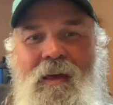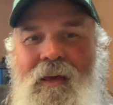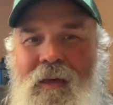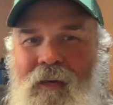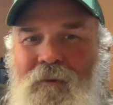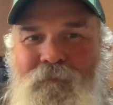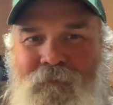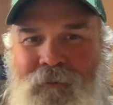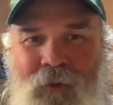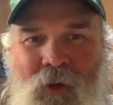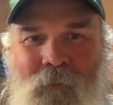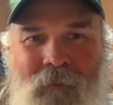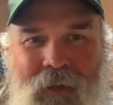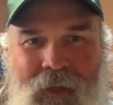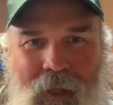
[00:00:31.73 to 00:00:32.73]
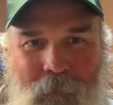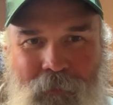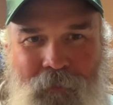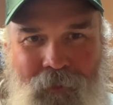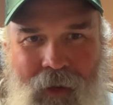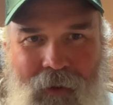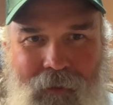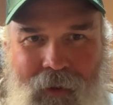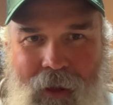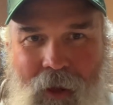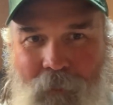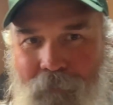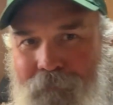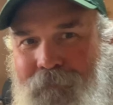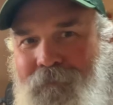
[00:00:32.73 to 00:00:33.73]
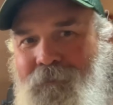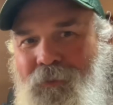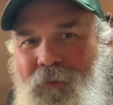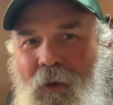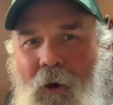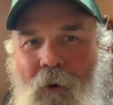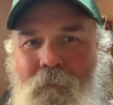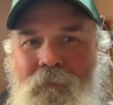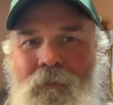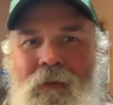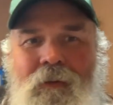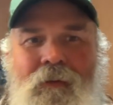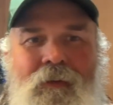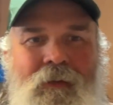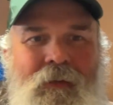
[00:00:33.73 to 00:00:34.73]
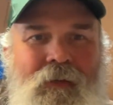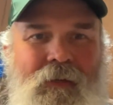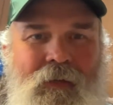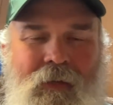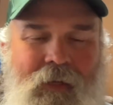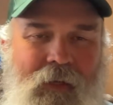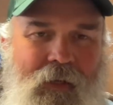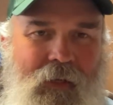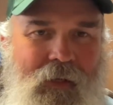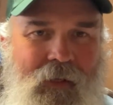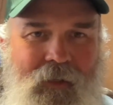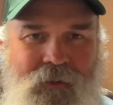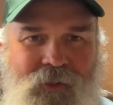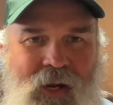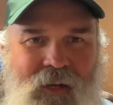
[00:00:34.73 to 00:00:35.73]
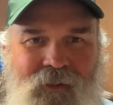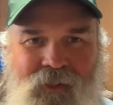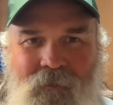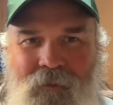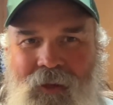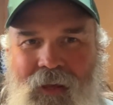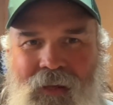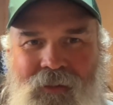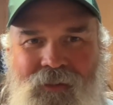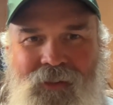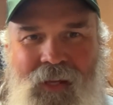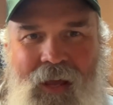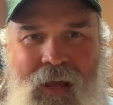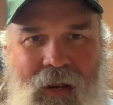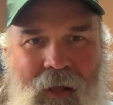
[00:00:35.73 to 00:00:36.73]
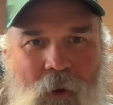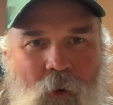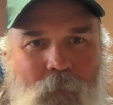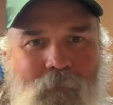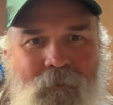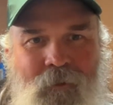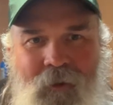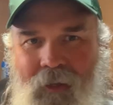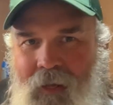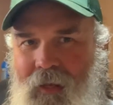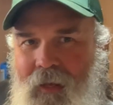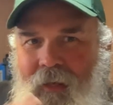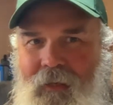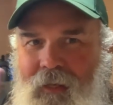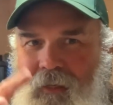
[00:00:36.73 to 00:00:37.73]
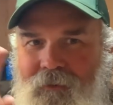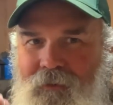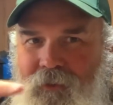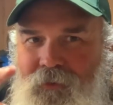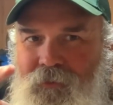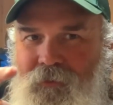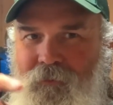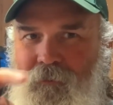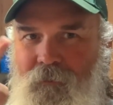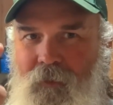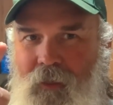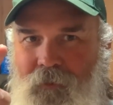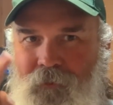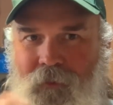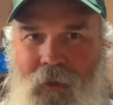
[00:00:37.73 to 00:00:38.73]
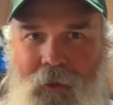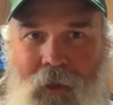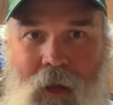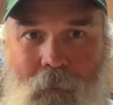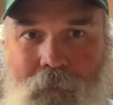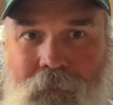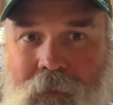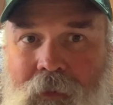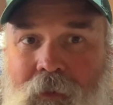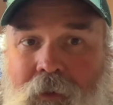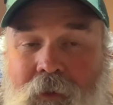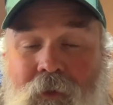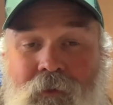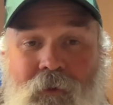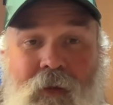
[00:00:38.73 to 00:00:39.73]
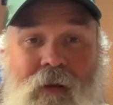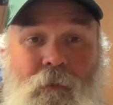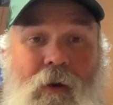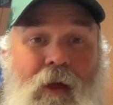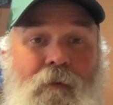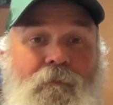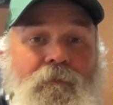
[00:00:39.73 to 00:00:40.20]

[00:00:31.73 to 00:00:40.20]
It filmed it upside down. So, I changed some things, and hopefully I got this right side up. So anyway,